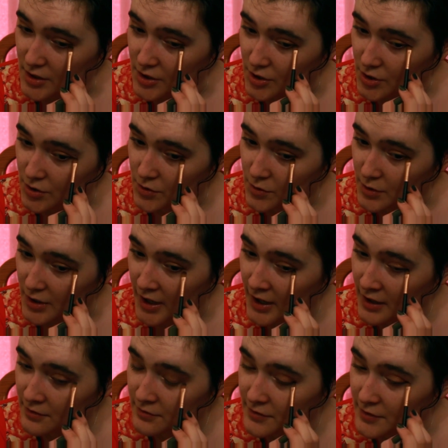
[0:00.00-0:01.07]
You
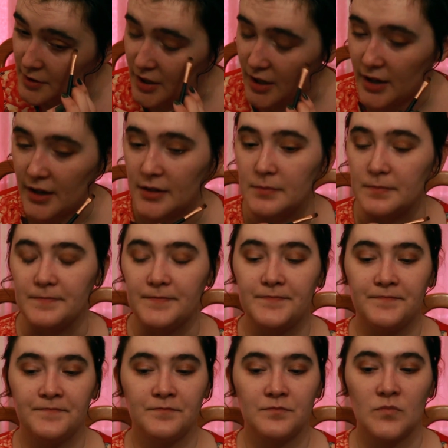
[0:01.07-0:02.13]
have
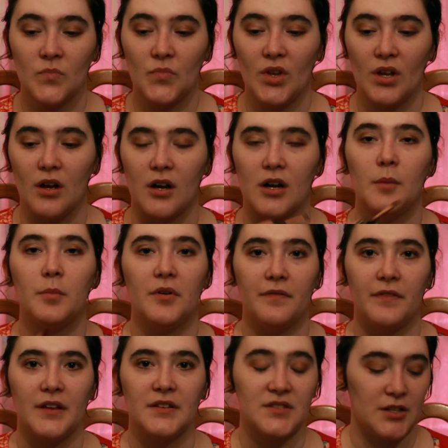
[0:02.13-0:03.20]
a couple of
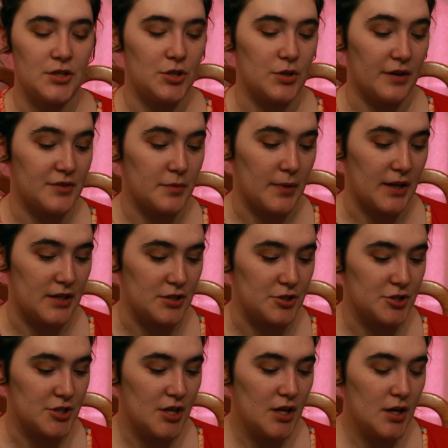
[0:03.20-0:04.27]
things that you do have to
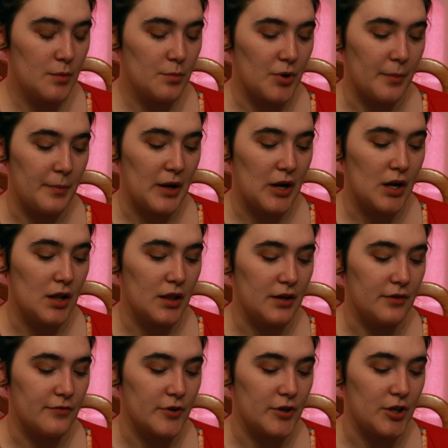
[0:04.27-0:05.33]
manage. Primarily
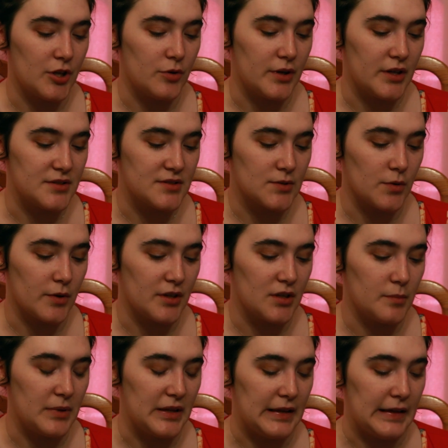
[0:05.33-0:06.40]
for you, it's going
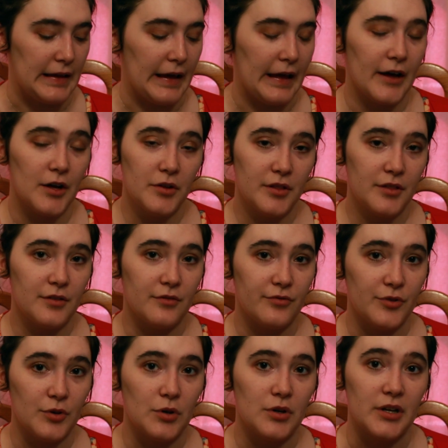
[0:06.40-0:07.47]
to be health,
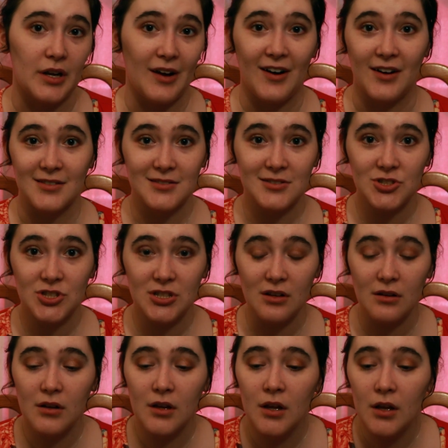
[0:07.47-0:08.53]
fuel, and oxygen.